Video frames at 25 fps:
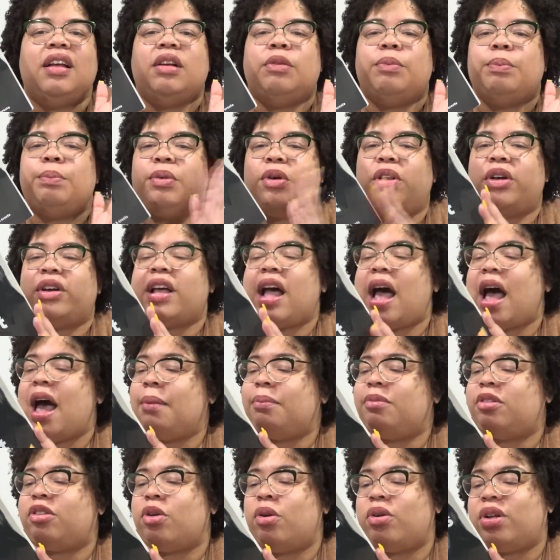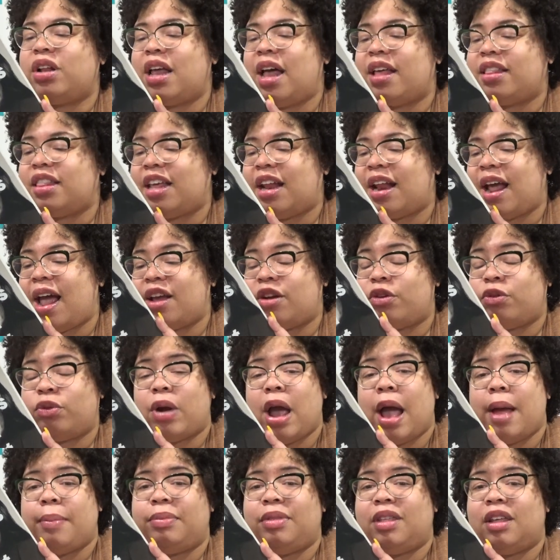book. I'm so glad that I
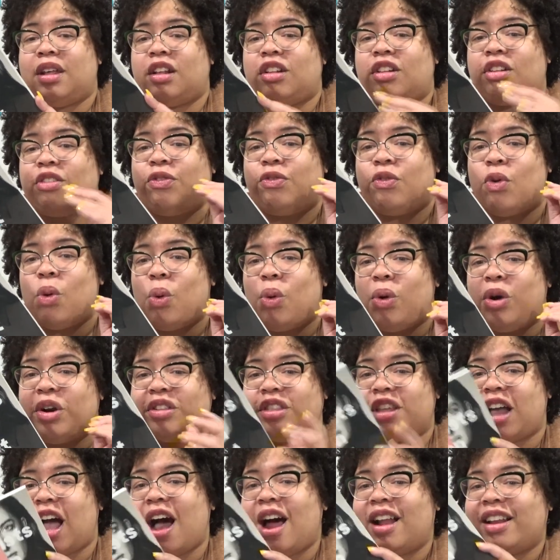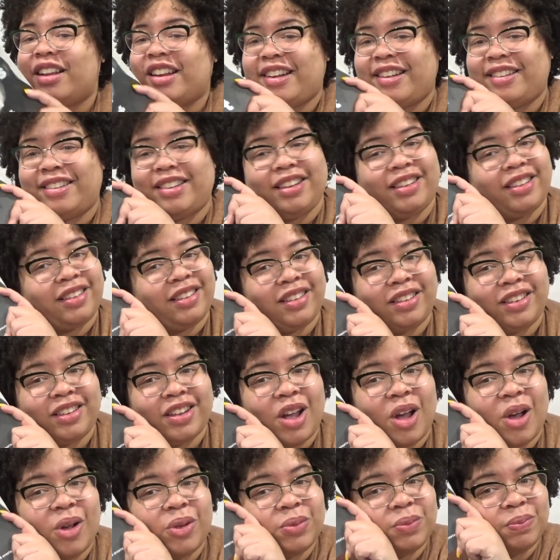grabbed this for the holiday season.
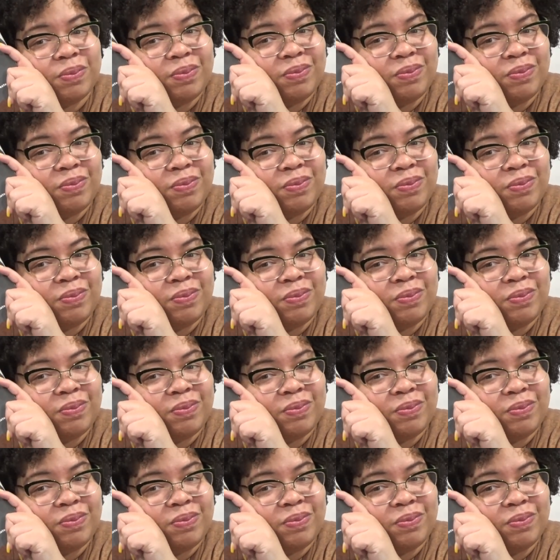So